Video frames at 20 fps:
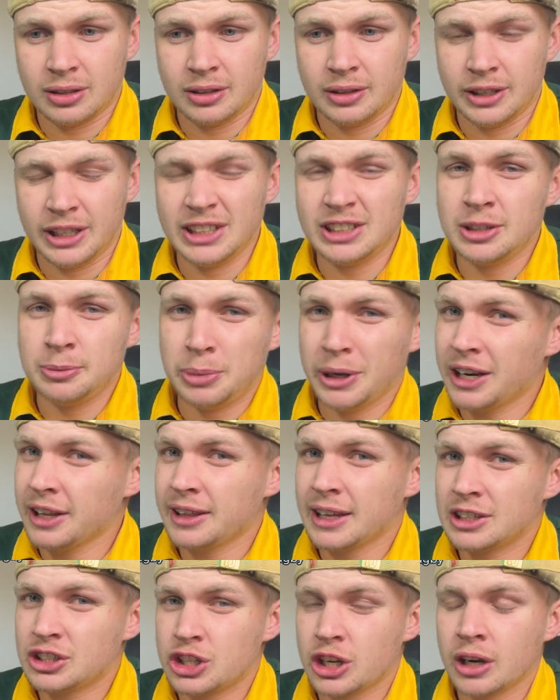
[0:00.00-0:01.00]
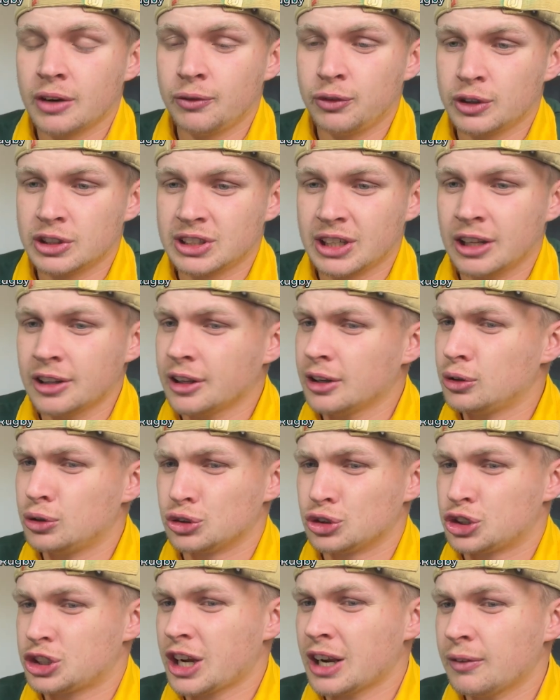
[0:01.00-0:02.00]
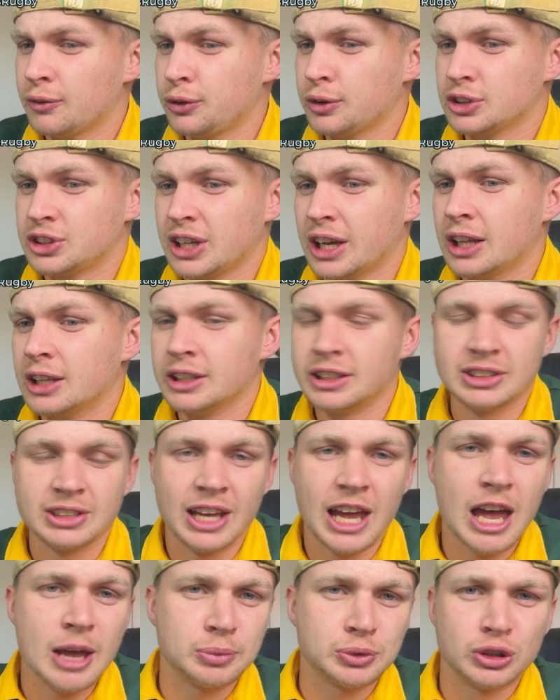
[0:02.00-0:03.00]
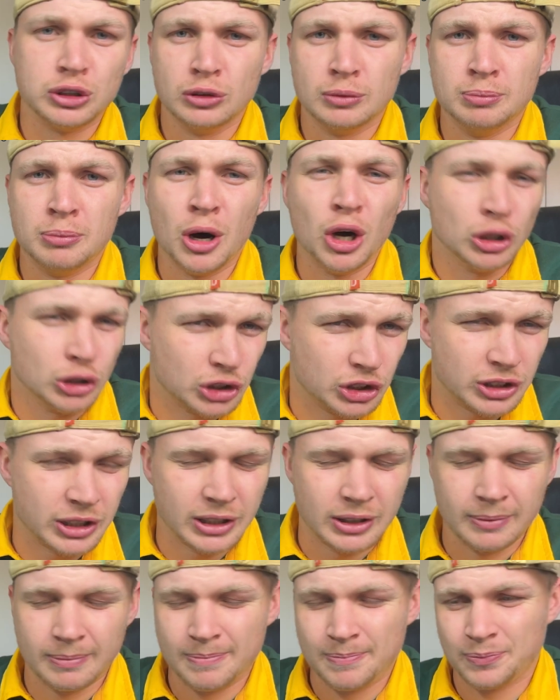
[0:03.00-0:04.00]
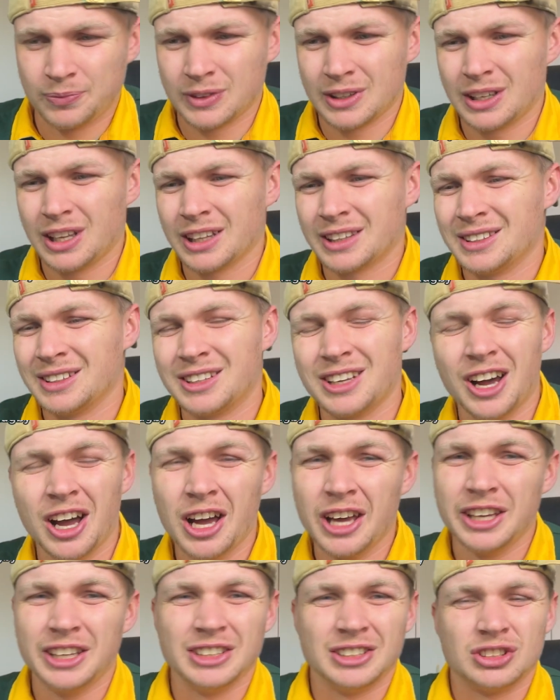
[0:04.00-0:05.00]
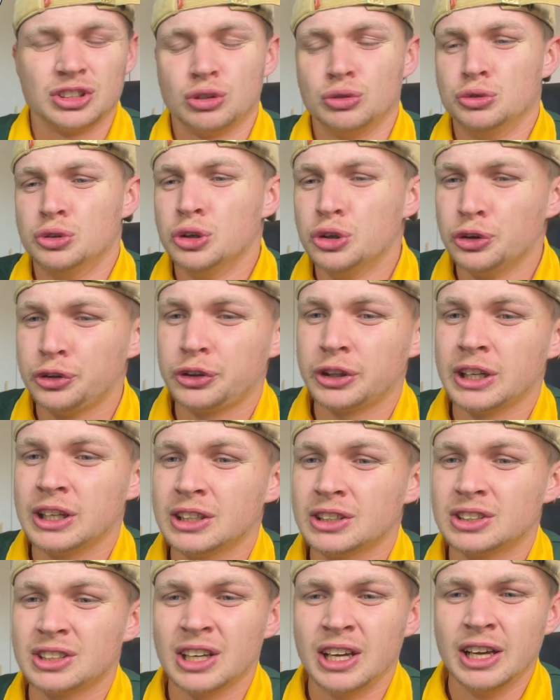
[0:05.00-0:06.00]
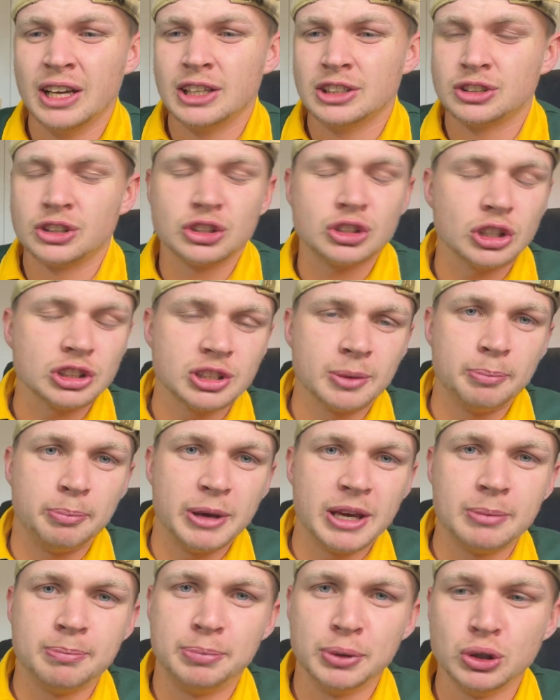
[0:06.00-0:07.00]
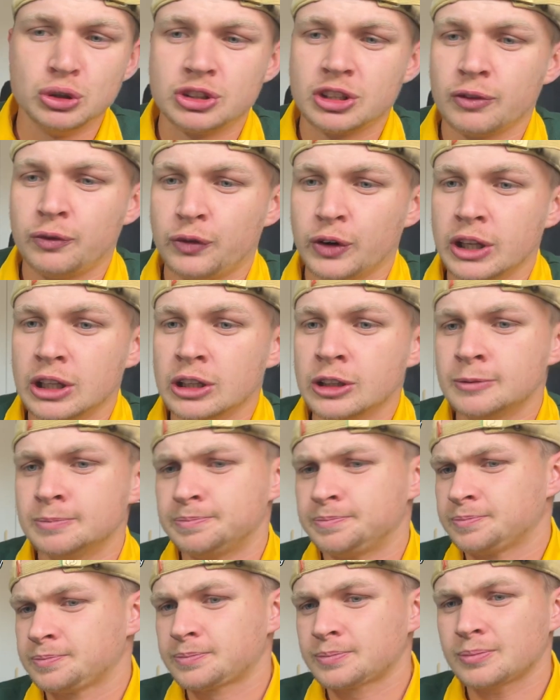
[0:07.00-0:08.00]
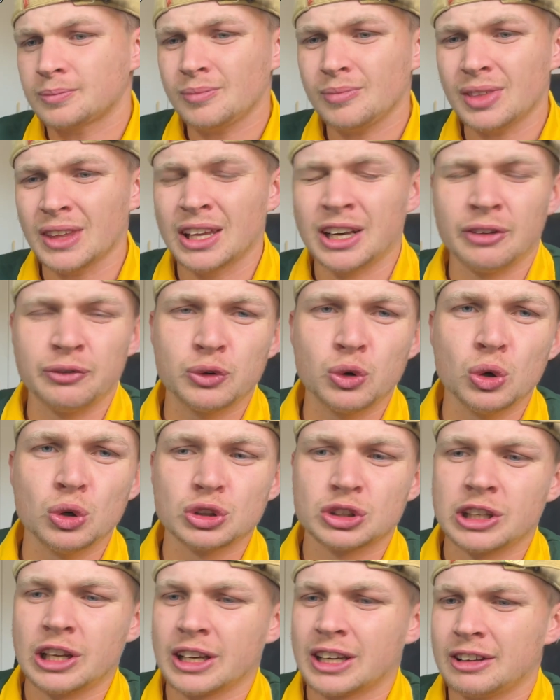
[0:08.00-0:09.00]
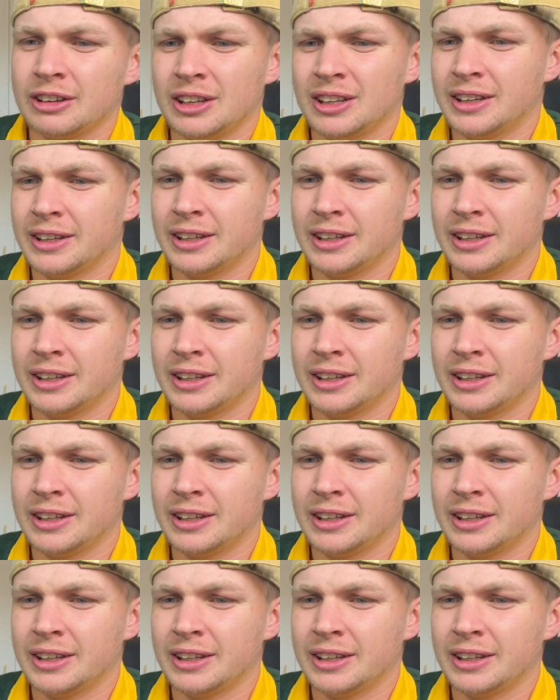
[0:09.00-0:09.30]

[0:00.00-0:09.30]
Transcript: is he better than Shannon Frizzell though? Because Shannon Frizzell is an absolute monster. Like, the guy is ruthless. So he's got some big boots to fill. And of course, like,